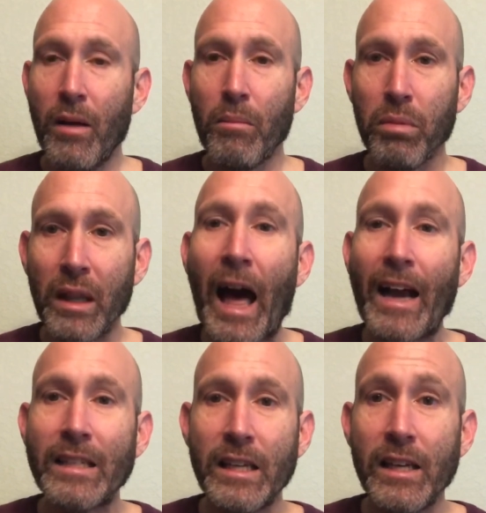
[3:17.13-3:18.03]

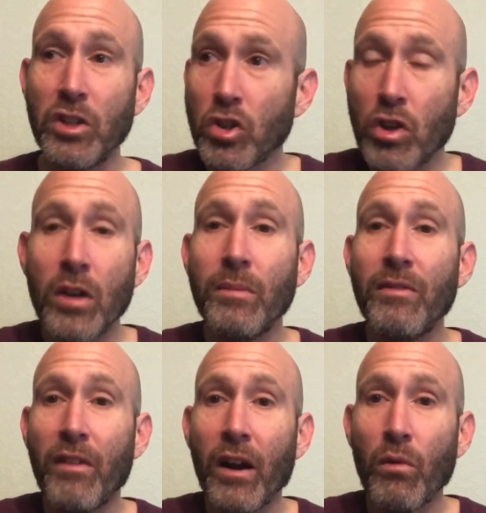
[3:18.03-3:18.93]
Black tea is just known to be
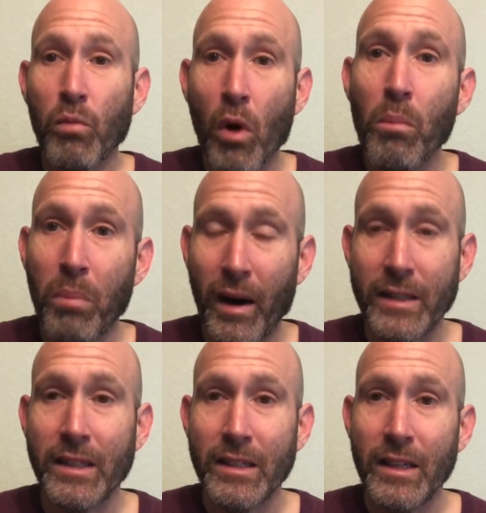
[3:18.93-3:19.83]
very
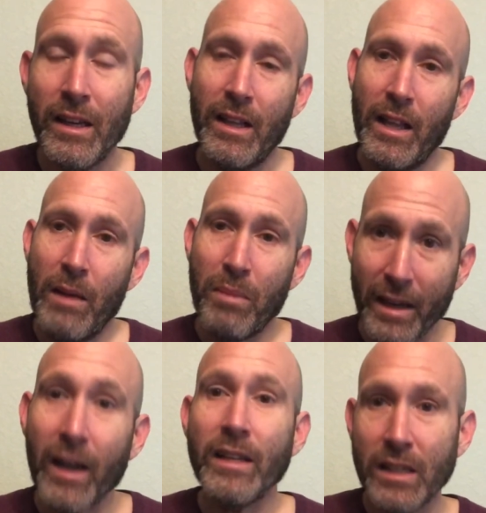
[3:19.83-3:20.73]
robust
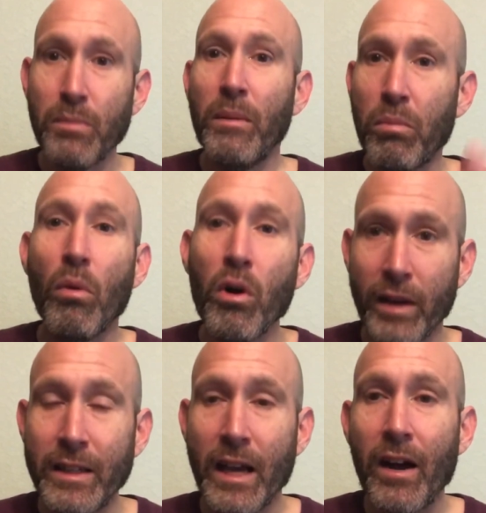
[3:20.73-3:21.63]
because it's been
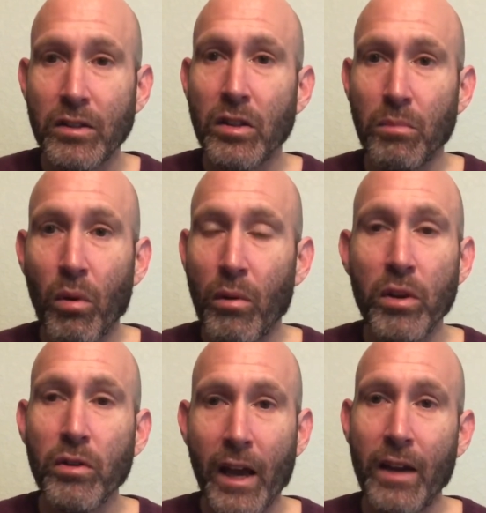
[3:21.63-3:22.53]
broken down to the point where
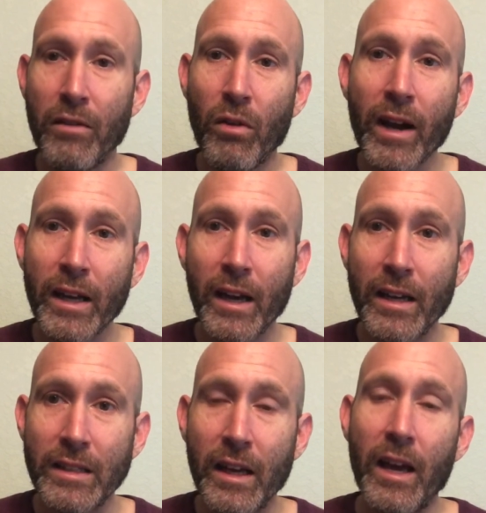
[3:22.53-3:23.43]
you can't even recognize it.